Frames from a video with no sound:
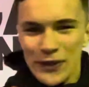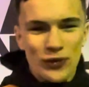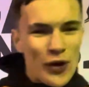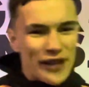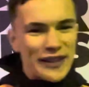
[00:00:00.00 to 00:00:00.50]

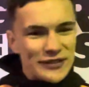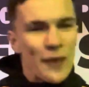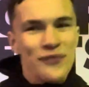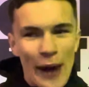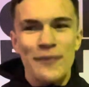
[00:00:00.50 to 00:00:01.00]
So
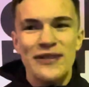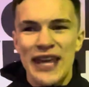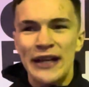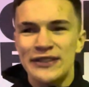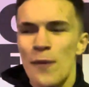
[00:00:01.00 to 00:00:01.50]
sometimes
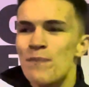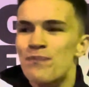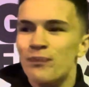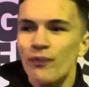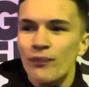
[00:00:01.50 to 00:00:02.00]
things
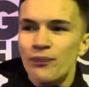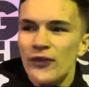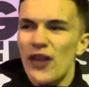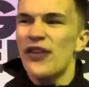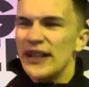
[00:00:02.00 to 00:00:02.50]

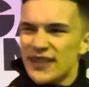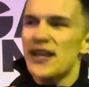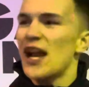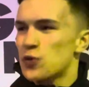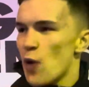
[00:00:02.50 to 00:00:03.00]
can
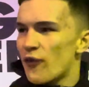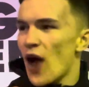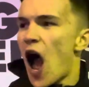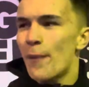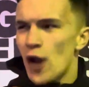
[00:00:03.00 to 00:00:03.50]
catch you off guard,